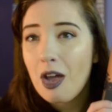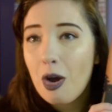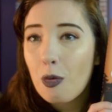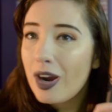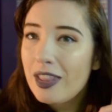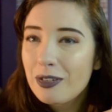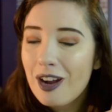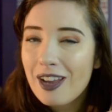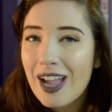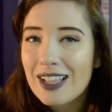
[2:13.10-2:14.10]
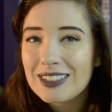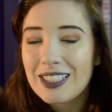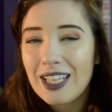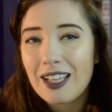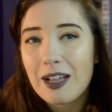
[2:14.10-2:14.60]
Where the Crawdads
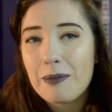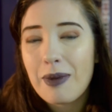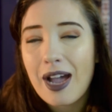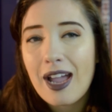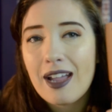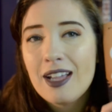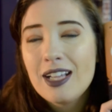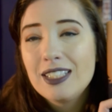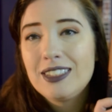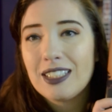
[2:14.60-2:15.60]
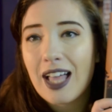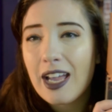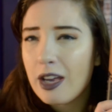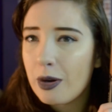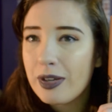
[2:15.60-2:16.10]
Sing by
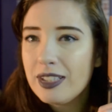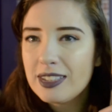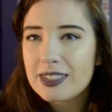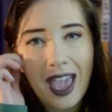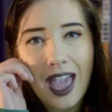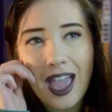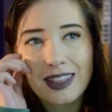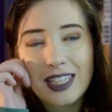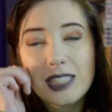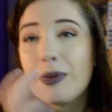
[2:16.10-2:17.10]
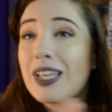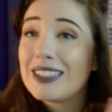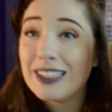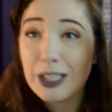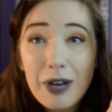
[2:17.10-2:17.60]
Delia Owens. And this book
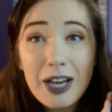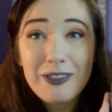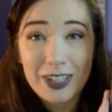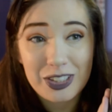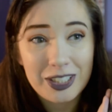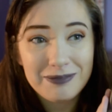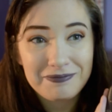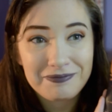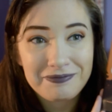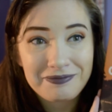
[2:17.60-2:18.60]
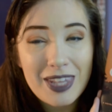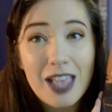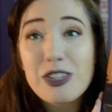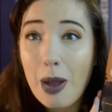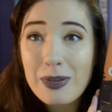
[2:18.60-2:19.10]
is literary fiction,
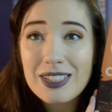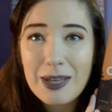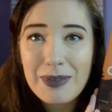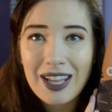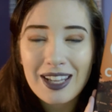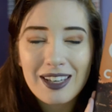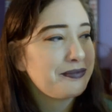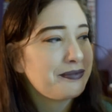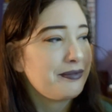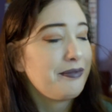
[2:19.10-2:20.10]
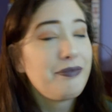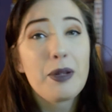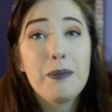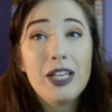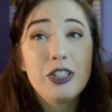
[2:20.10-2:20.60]
so I was intimidated.
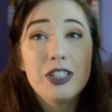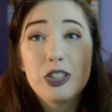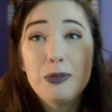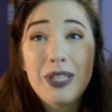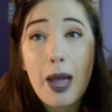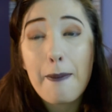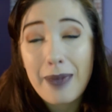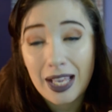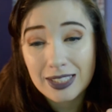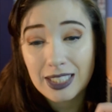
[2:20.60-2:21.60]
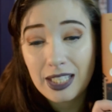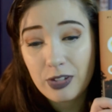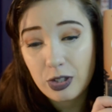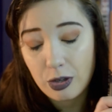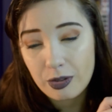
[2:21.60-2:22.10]
But it turned out to be amazing. If
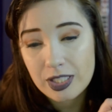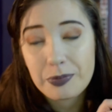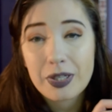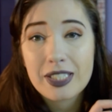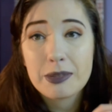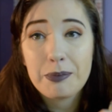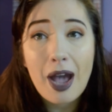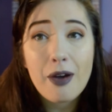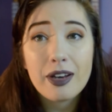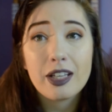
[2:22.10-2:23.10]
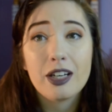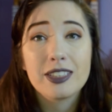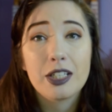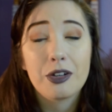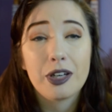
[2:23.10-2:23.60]
you don't know what this book is about, there is
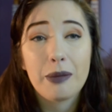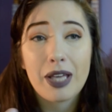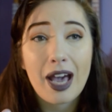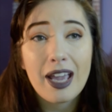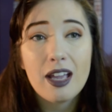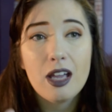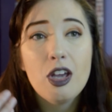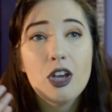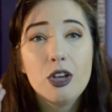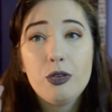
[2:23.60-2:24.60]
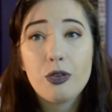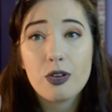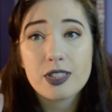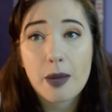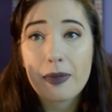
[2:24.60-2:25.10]
a girl named Kaya who
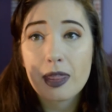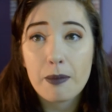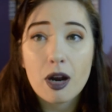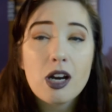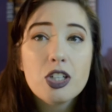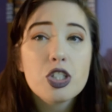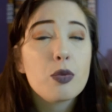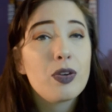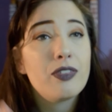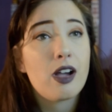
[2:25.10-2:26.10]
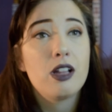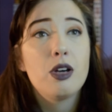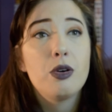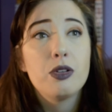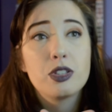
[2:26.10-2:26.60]
grows up in the marsh, and we
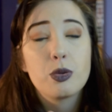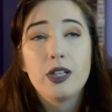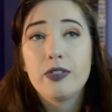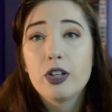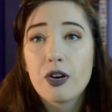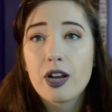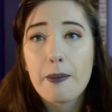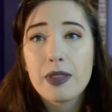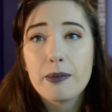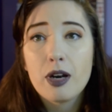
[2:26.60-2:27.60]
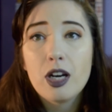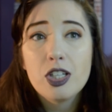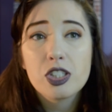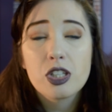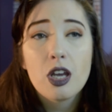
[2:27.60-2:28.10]
follow the story of her growing up in the
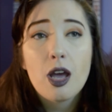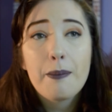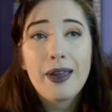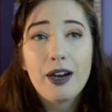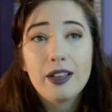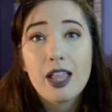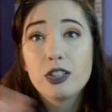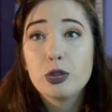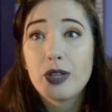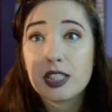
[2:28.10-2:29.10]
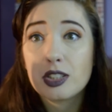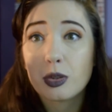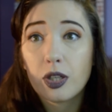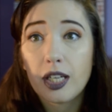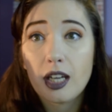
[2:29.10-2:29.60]
marsh, parallel to a
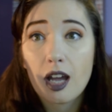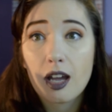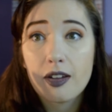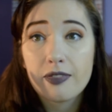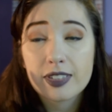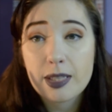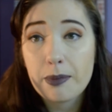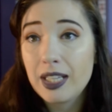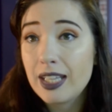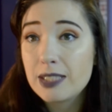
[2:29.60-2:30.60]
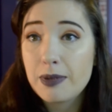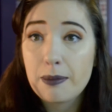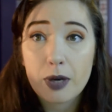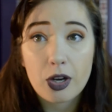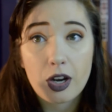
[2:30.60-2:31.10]
story of somebody that has been
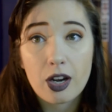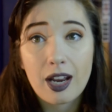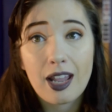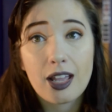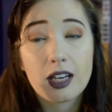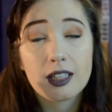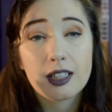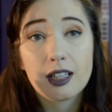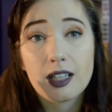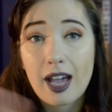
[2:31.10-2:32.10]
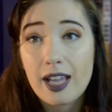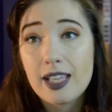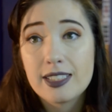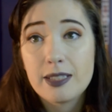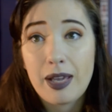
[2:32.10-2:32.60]
murdered, and Kaya
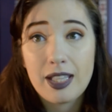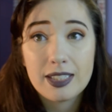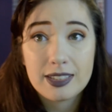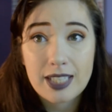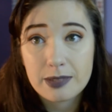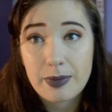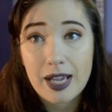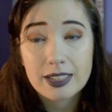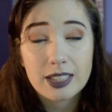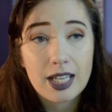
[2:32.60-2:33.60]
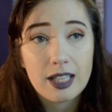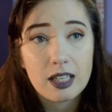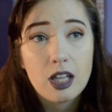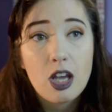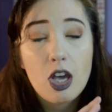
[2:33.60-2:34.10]
is the main suspect in
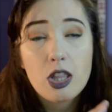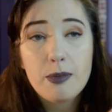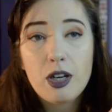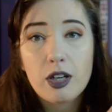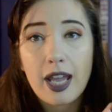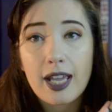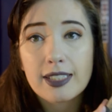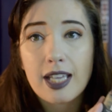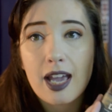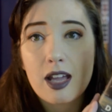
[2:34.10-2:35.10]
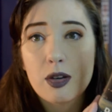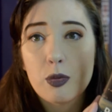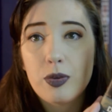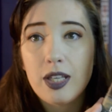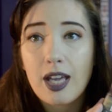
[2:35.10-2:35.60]
the murder case, and
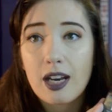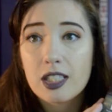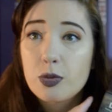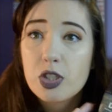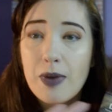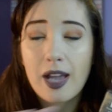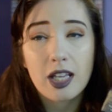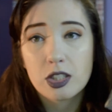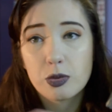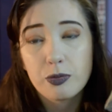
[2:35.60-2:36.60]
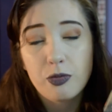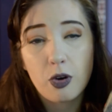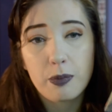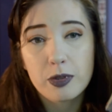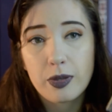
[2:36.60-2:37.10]
we kind of switch back and
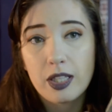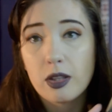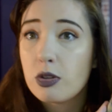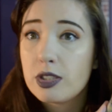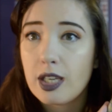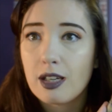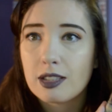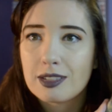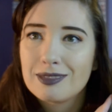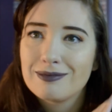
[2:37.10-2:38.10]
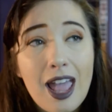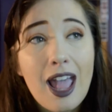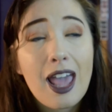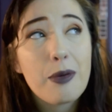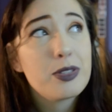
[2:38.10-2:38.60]
forth between those years.
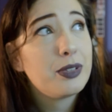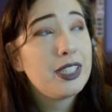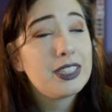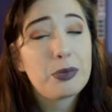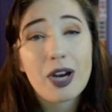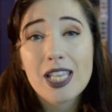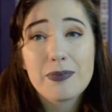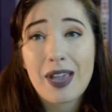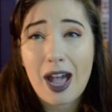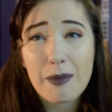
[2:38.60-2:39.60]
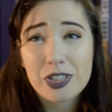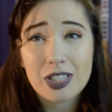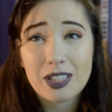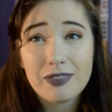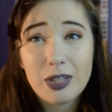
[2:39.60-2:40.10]
And I was really surprised by how much I
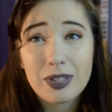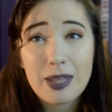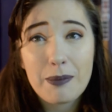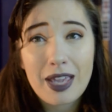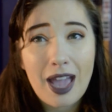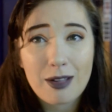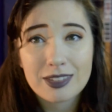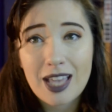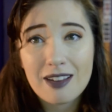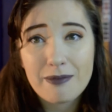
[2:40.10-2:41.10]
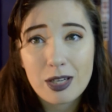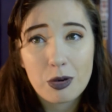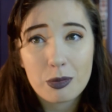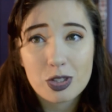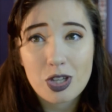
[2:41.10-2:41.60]
loved it, with it being outside of my
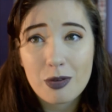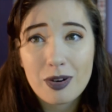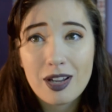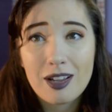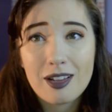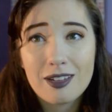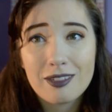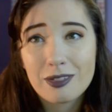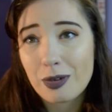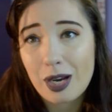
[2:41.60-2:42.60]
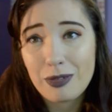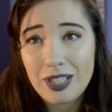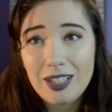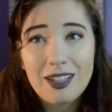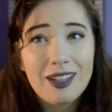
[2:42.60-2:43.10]
normal genre of what I
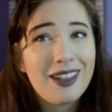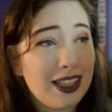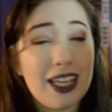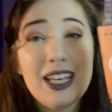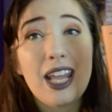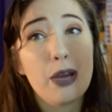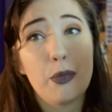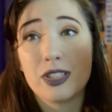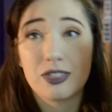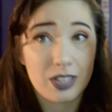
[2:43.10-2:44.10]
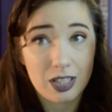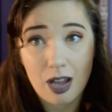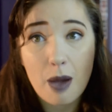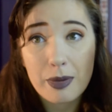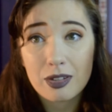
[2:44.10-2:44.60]
read. Ending was
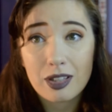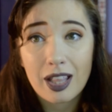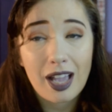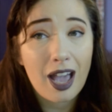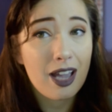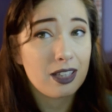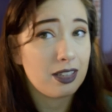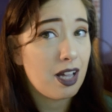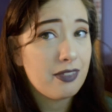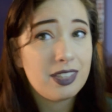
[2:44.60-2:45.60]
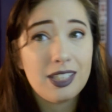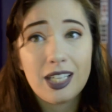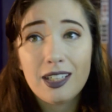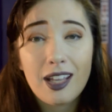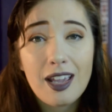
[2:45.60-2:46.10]
phenomenal. Like, I loved the
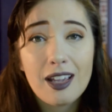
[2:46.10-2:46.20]
ending.